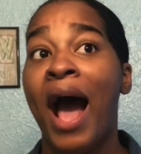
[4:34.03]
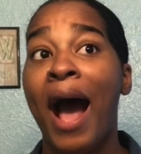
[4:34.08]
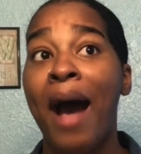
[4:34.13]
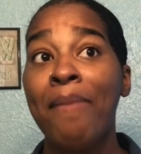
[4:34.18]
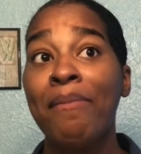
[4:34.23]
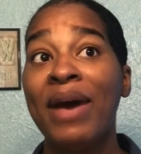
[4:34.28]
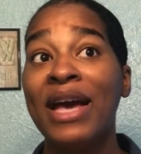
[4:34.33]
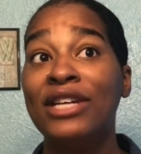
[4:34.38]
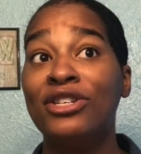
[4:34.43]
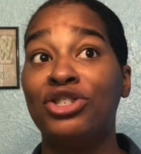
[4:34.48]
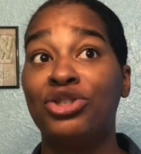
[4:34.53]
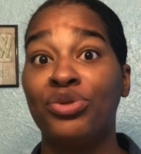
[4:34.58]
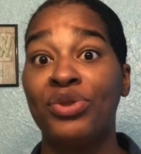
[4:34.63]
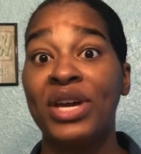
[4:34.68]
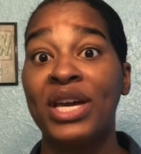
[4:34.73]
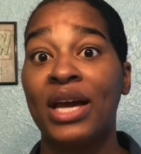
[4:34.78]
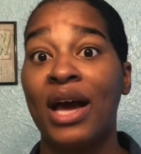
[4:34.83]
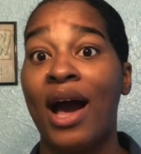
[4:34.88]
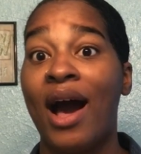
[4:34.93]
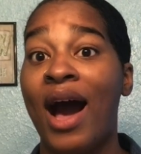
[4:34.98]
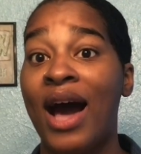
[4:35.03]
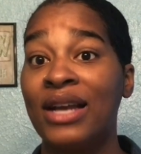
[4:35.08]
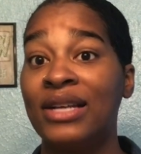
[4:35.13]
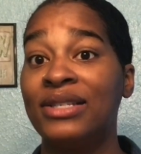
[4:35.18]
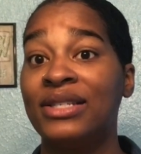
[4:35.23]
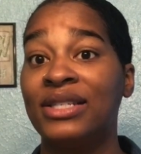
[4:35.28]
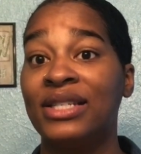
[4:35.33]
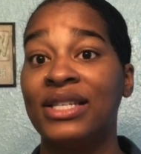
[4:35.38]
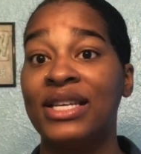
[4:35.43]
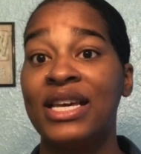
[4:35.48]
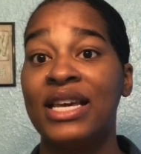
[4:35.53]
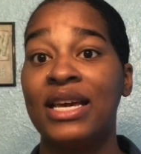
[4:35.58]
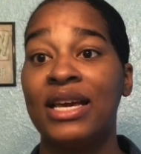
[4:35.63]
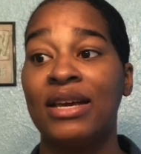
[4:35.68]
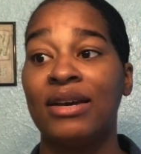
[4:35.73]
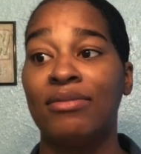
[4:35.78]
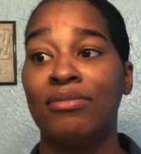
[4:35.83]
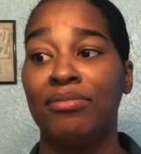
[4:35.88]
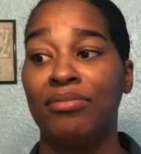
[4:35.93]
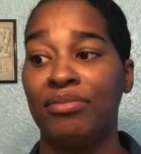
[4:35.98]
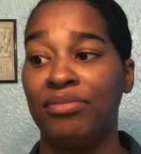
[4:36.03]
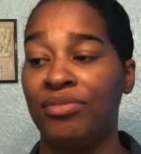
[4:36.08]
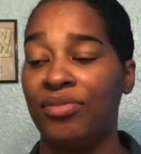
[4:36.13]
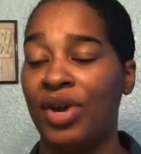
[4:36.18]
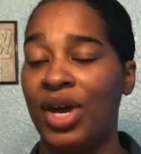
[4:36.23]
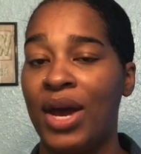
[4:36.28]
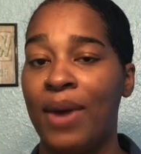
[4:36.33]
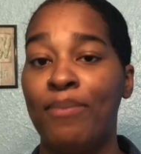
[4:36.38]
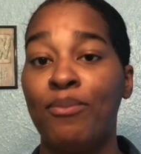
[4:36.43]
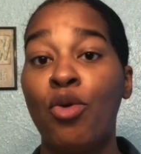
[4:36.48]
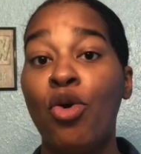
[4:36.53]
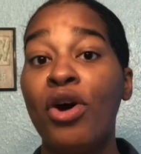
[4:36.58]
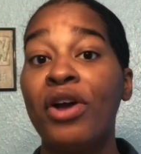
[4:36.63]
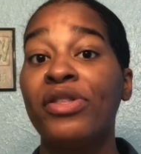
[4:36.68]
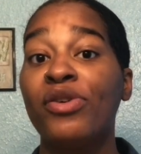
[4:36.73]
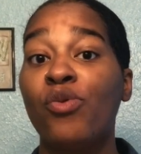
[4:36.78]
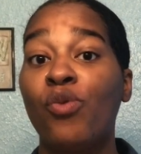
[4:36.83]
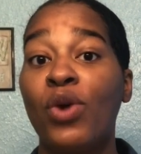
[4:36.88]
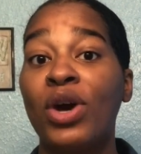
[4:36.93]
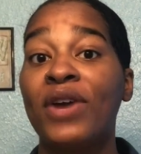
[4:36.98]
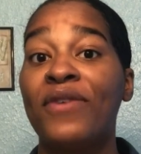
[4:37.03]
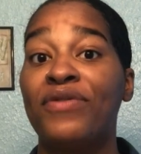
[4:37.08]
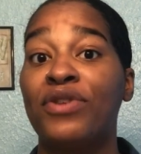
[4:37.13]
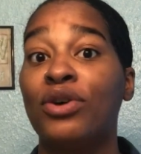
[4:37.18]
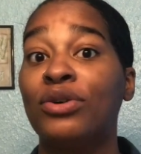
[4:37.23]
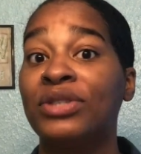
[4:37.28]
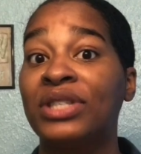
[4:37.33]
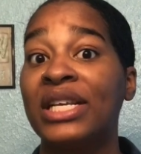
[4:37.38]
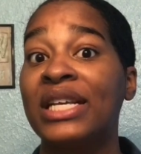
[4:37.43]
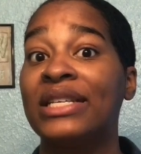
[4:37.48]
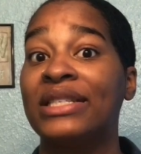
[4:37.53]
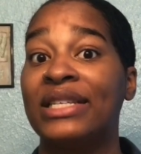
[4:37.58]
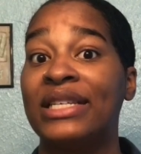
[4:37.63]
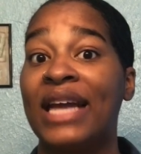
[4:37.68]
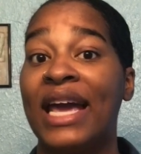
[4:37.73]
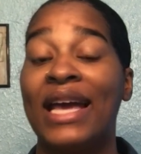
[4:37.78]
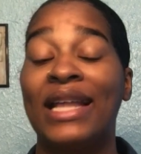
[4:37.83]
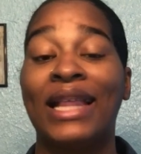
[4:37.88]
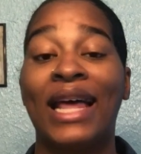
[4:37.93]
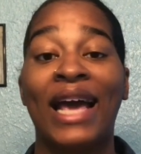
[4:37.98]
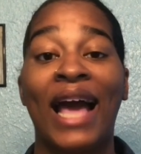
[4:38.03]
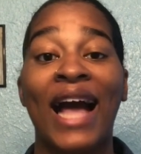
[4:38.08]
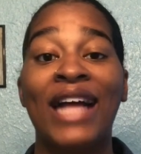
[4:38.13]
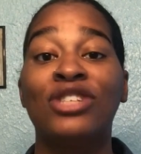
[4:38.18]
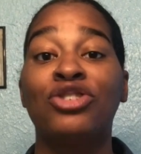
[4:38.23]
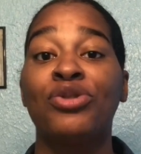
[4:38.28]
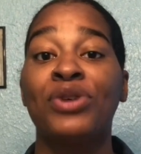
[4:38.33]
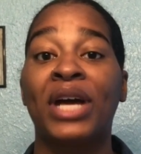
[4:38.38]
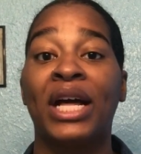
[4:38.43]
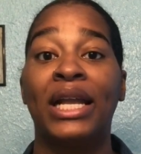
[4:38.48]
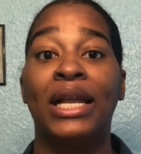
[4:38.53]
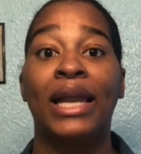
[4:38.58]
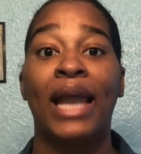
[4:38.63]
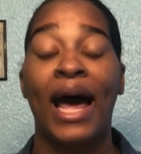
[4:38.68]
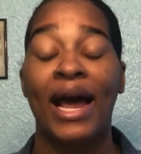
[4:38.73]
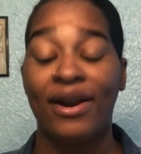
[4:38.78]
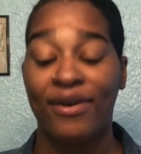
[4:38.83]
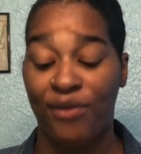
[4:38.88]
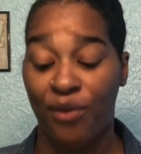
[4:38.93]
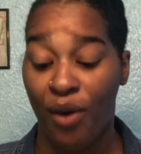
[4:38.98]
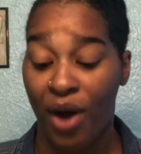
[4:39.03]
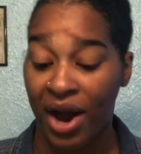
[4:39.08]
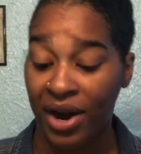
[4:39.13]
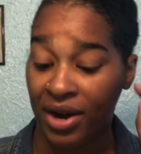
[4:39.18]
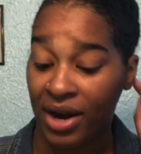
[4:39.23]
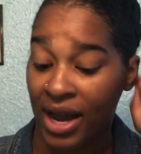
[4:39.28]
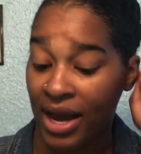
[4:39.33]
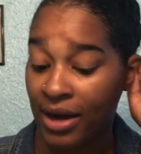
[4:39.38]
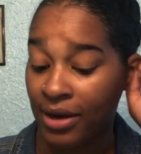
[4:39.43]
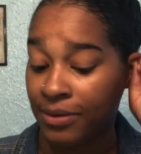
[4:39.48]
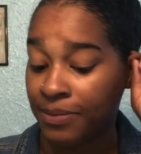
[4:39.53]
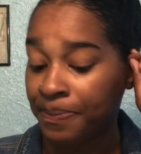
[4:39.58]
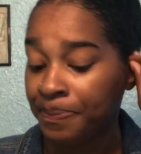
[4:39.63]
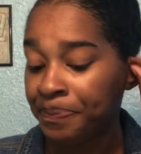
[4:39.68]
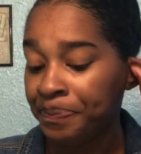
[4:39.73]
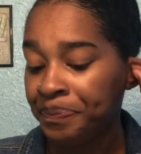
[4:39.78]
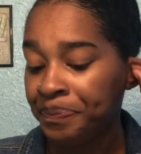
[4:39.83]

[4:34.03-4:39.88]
I might drink, honestly, more than one of those things a day. Like I drink a lot of water now.